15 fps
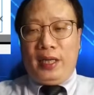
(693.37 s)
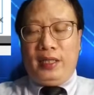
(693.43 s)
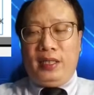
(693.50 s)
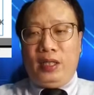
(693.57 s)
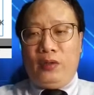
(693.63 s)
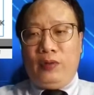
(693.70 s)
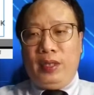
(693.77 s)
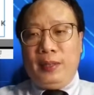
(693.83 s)

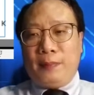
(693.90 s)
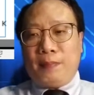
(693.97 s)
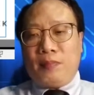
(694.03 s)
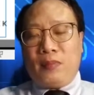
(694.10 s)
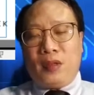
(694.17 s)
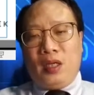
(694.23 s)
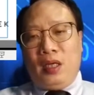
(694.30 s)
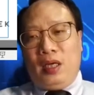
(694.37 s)
degree,
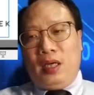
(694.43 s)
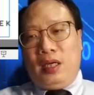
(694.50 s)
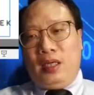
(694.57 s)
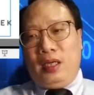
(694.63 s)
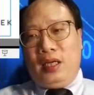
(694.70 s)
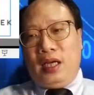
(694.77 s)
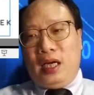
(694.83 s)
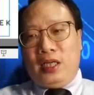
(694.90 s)
and
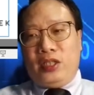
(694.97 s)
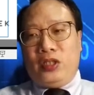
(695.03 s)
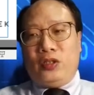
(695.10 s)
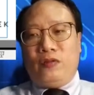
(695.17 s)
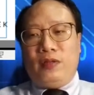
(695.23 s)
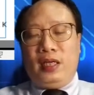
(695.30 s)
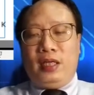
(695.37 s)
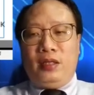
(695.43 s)
the largest
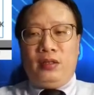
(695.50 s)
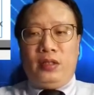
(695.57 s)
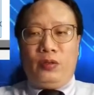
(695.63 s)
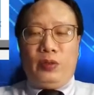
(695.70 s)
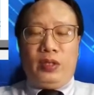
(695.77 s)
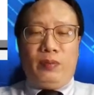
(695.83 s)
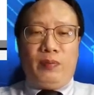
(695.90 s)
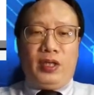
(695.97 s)
value you
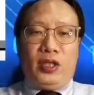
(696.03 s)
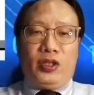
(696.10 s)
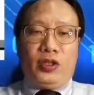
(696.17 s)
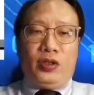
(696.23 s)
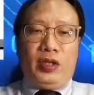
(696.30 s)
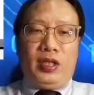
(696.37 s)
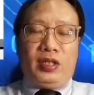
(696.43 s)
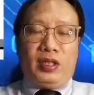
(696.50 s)
want to
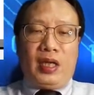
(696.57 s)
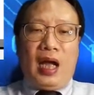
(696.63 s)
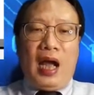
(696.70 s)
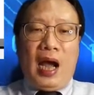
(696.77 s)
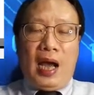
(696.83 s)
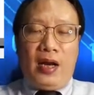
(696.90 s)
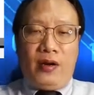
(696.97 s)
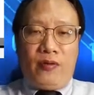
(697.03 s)
measure is
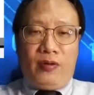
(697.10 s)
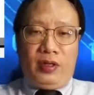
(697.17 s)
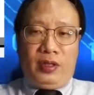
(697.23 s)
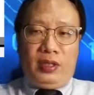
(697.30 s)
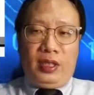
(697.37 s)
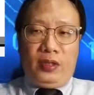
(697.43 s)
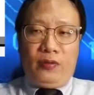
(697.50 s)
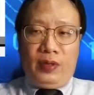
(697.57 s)

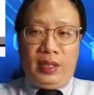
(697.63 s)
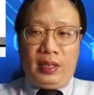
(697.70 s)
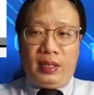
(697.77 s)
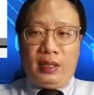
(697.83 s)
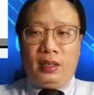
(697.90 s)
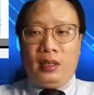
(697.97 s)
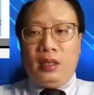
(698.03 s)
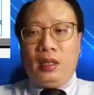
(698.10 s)
100 degree.
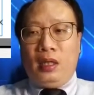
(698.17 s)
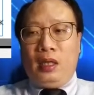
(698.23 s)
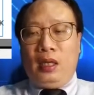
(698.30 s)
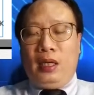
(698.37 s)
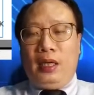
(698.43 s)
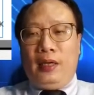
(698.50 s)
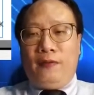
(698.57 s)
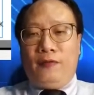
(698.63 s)

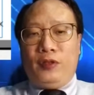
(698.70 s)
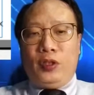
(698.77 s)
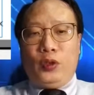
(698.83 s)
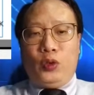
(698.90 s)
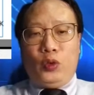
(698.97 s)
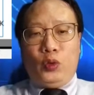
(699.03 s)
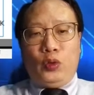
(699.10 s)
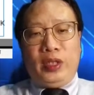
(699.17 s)
If you
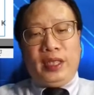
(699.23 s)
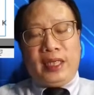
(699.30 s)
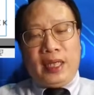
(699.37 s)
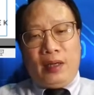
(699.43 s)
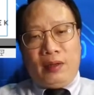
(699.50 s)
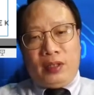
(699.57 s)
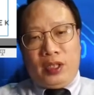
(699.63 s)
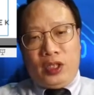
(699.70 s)
do the
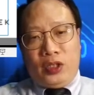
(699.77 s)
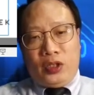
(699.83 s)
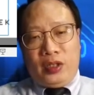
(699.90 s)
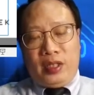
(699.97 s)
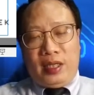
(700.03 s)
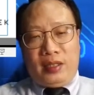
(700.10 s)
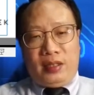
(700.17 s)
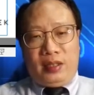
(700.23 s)

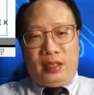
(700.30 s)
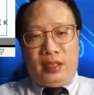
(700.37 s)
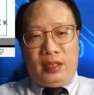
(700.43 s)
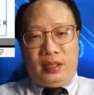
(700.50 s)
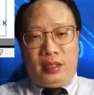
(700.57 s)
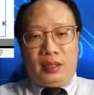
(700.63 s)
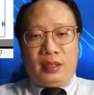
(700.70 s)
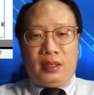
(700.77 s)
calculation as
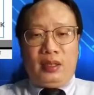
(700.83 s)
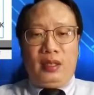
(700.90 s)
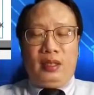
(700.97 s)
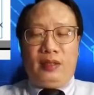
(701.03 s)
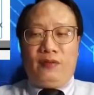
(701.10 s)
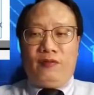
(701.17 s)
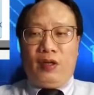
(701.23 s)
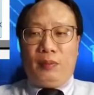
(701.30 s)
stated in
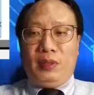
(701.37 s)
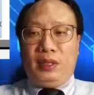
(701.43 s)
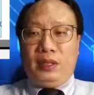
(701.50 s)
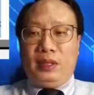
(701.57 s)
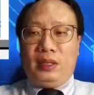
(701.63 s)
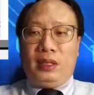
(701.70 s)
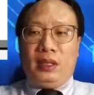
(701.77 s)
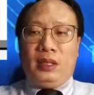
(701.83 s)
the
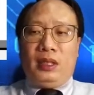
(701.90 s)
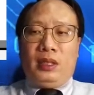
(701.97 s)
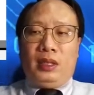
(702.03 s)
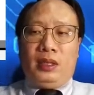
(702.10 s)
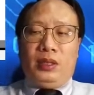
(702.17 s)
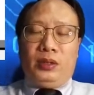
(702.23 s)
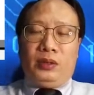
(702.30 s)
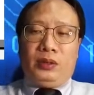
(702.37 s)
formula,
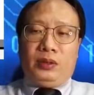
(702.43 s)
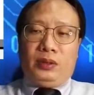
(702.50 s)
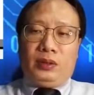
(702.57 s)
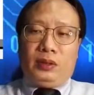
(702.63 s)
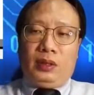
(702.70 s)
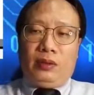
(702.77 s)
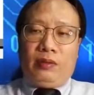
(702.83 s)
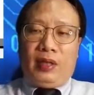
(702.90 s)

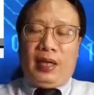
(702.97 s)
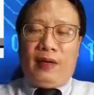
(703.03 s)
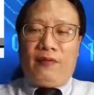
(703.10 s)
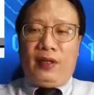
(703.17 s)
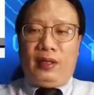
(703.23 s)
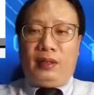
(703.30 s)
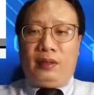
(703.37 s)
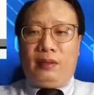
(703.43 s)
you'll arrive
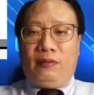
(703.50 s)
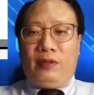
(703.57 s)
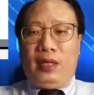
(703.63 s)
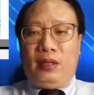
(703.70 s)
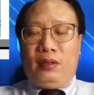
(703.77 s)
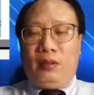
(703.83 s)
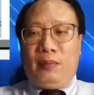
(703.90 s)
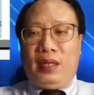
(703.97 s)
at a
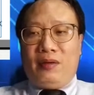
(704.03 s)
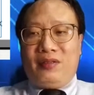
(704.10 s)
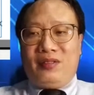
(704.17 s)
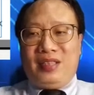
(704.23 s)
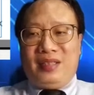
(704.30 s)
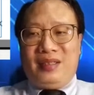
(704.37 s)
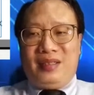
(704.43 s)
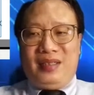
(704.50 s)
value about
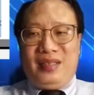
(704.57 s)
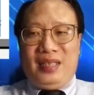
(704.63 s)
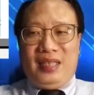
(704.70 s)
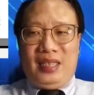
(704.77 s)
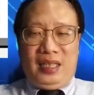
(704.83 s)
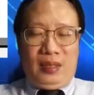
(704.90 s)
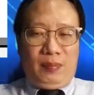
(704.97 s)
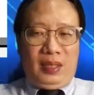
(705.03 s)
60
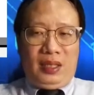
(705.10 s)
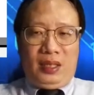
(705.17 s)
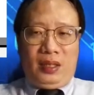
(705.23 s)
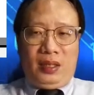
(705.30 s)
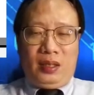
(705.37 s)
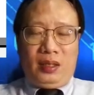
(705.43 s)
dB,